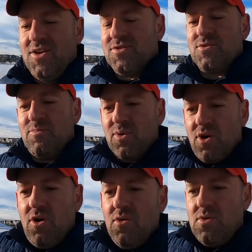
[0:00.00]
So
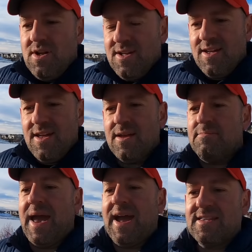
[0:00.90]
bro,
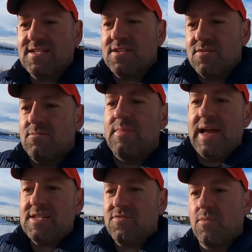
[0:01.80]
manse,
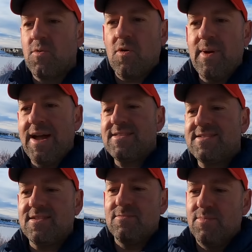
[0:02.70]
manse from romance,
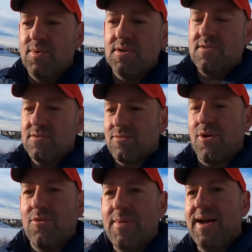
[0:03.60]
so b
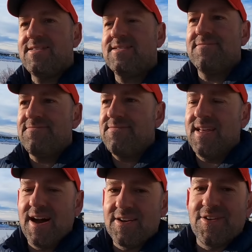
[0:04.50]
romance.
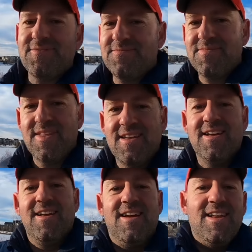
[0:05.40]
I don't know.
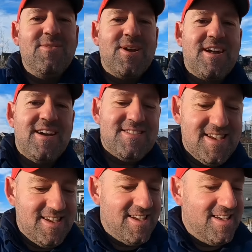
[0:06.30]
Anyway, guys,
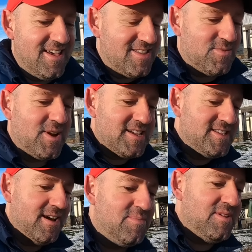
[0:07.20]
that's one
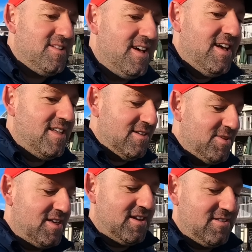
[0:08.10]
example. Let
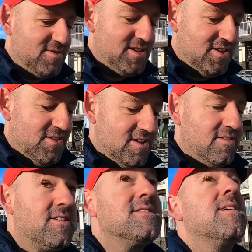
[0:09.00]
me think. Let me tell you
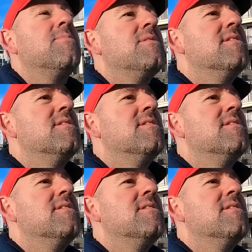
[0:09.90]
another example.